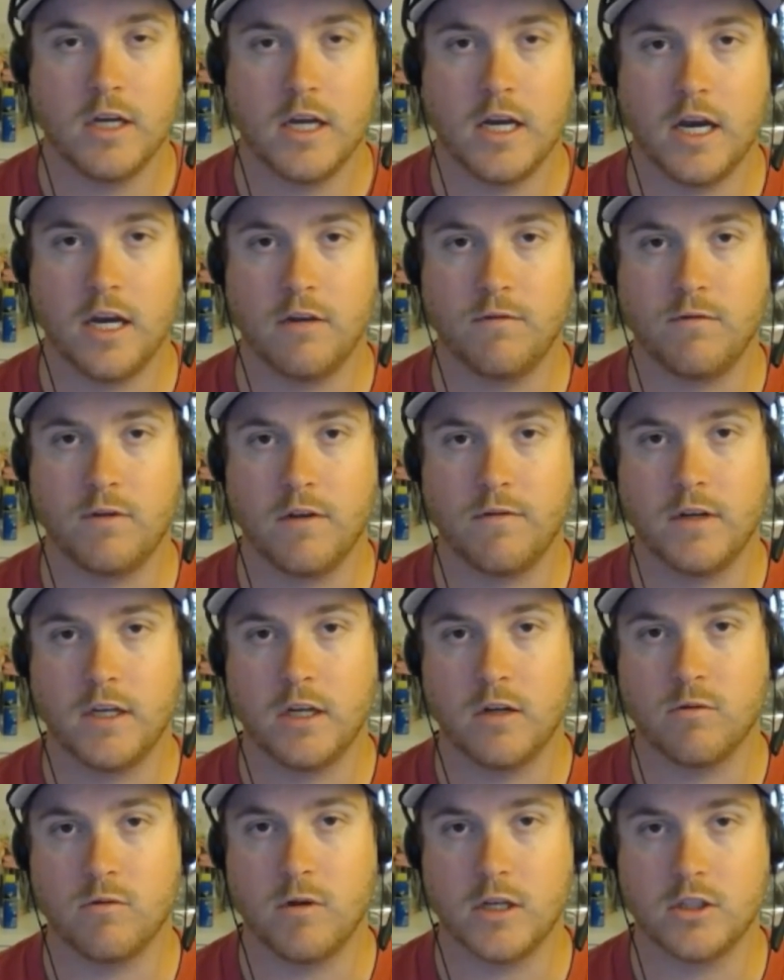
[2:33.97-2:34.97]
And if you have any
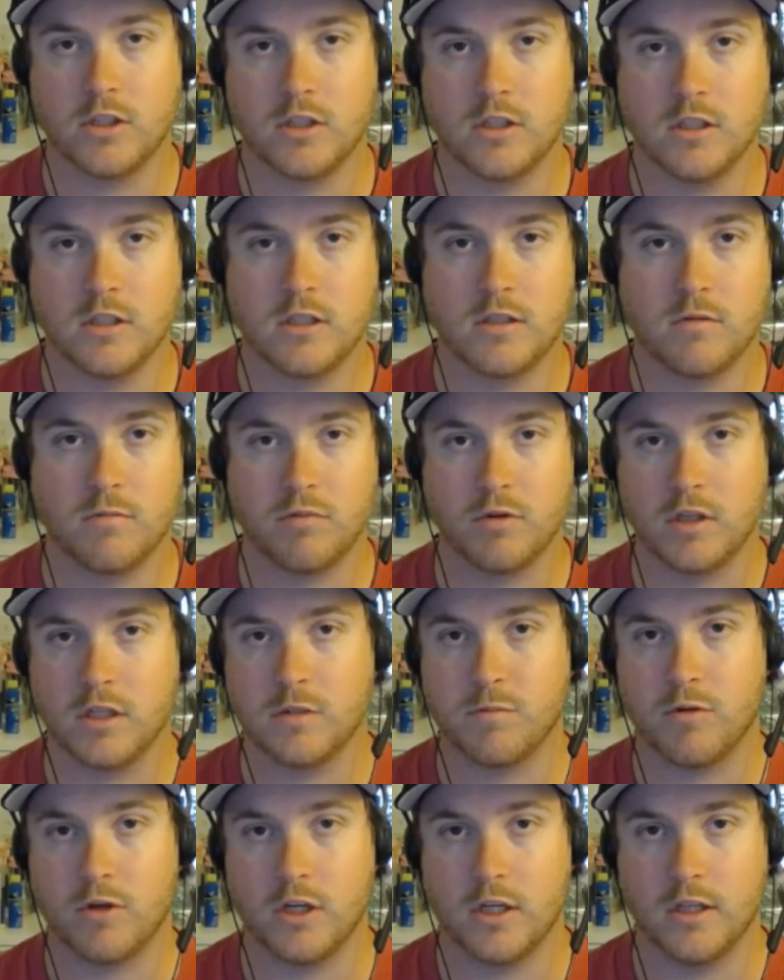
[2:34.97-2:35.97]
questions, please
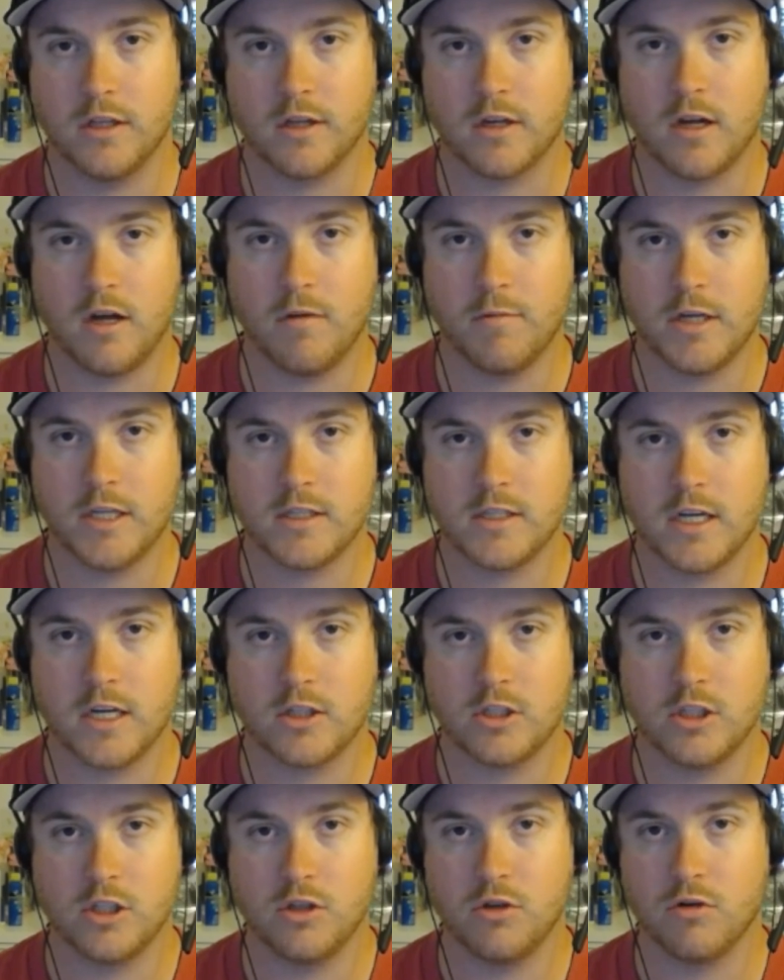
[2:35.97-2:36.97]
put it in the comment
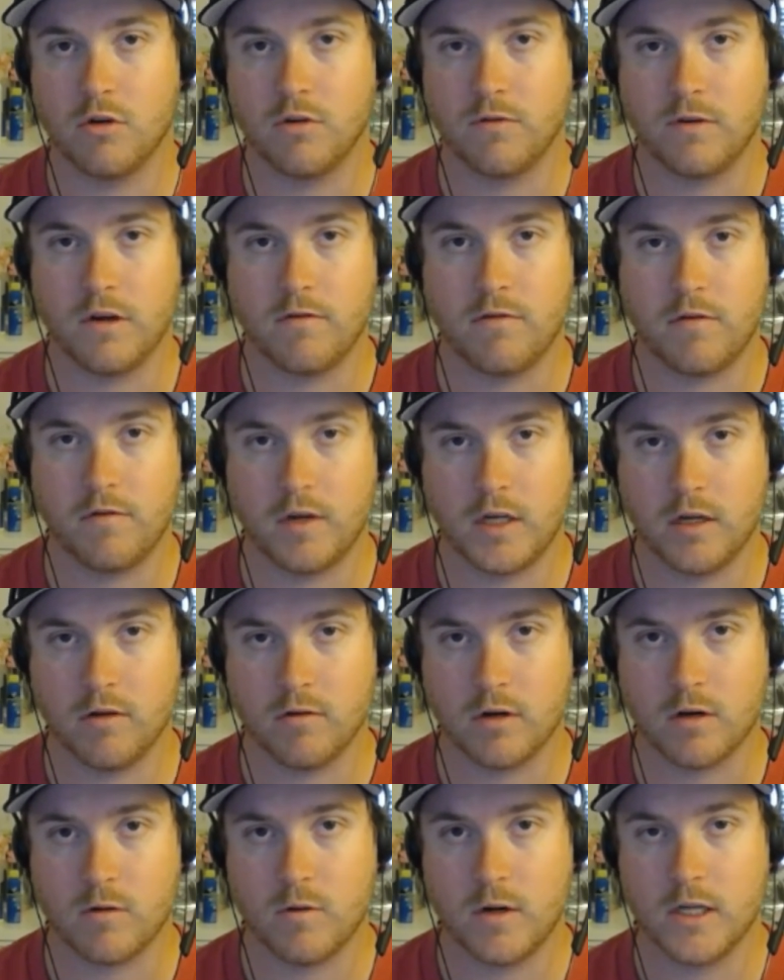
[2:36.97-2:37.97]
section, or if you have a video
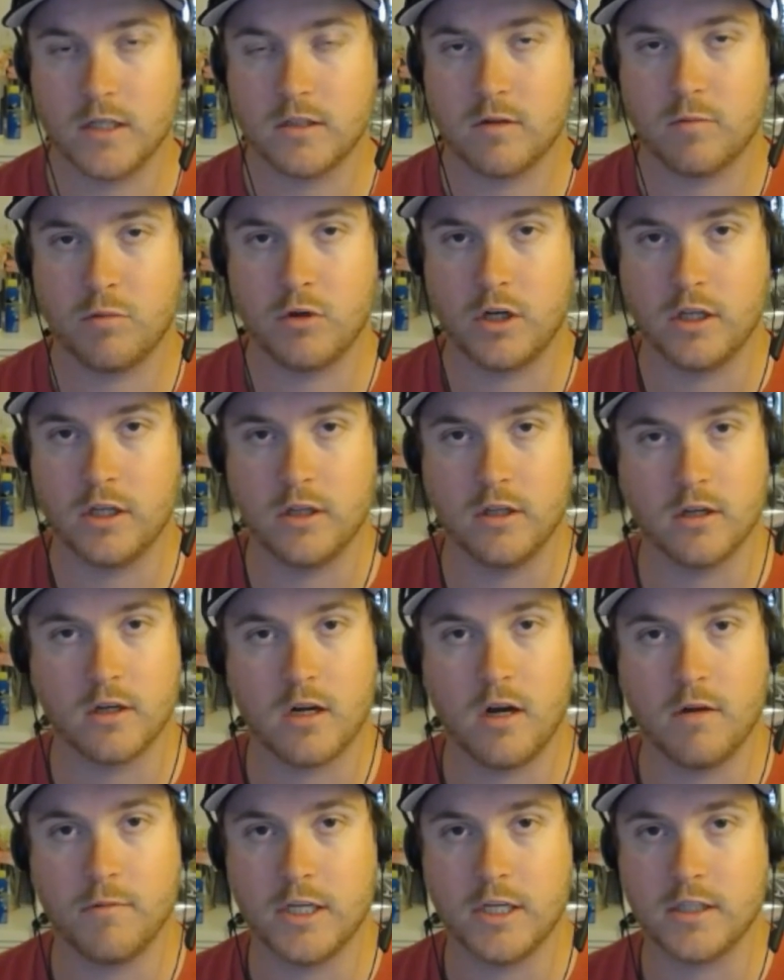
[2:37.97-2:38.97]
request, put it in the
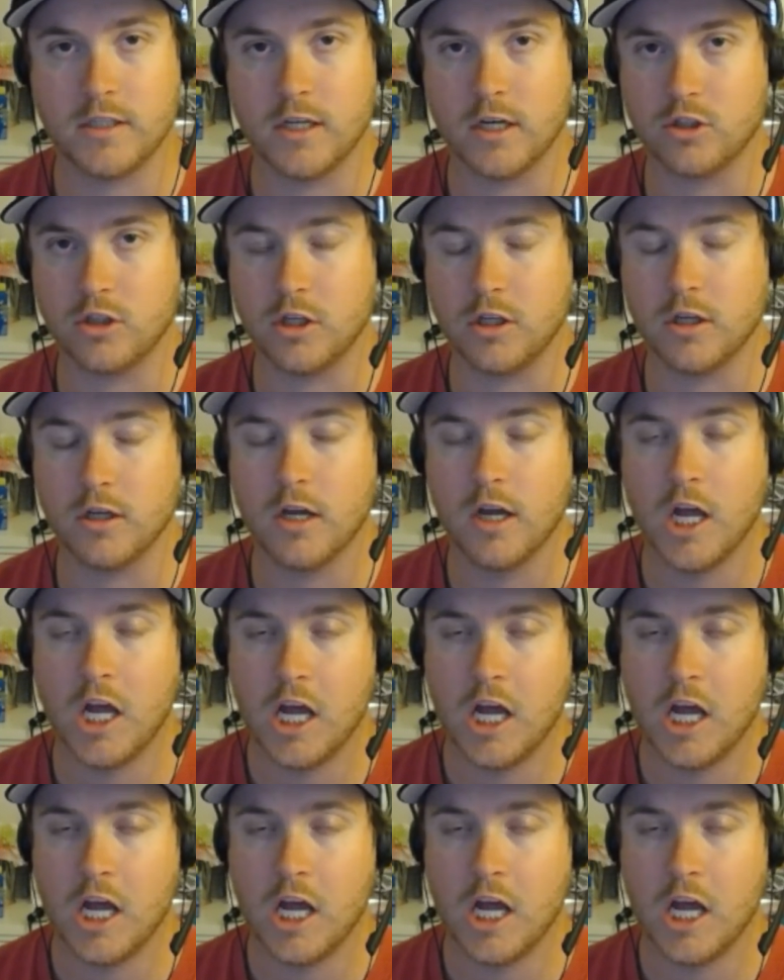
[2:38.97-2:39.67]
comment section.